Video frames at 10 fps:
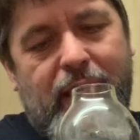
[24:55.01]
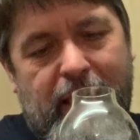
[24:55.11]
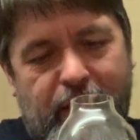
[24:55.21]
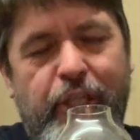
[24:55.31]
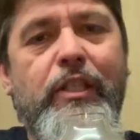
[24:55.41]

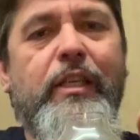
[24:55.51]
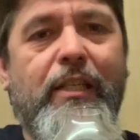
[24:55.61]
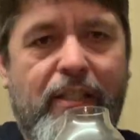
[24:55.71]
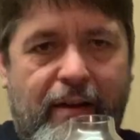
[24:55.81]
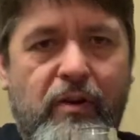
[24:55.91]
any
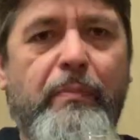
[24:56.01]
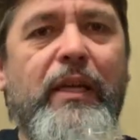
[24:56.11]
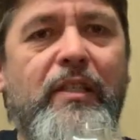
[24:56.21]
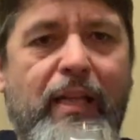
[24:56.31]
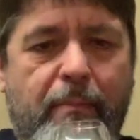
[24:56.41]
logistics in having a
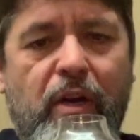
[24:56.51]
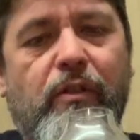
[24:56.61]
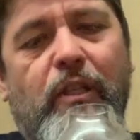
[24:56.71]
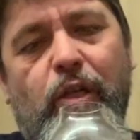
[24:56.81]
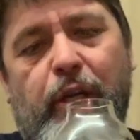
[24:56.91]
big stem
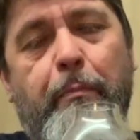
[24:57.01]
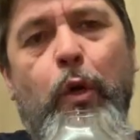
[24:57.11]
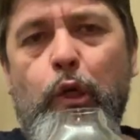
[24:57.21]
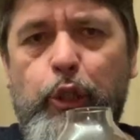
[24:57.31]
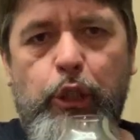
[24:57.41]
other than looking
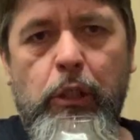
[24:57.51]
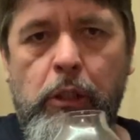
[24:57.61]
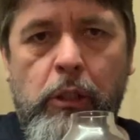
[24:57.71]
posh?